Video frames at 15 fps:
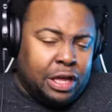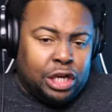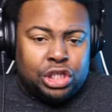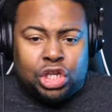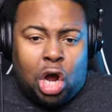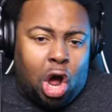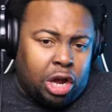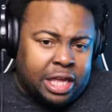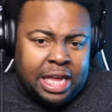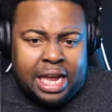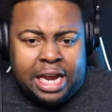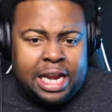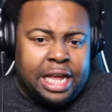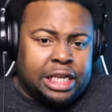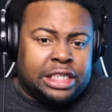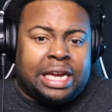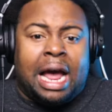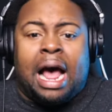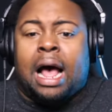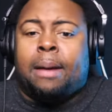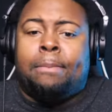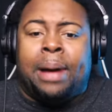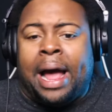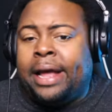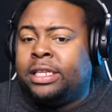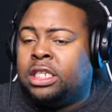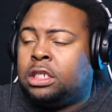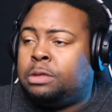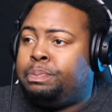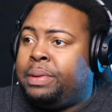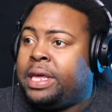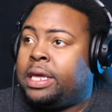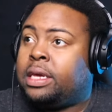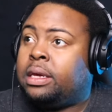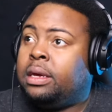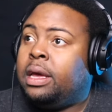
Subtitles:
talking in his combine speak.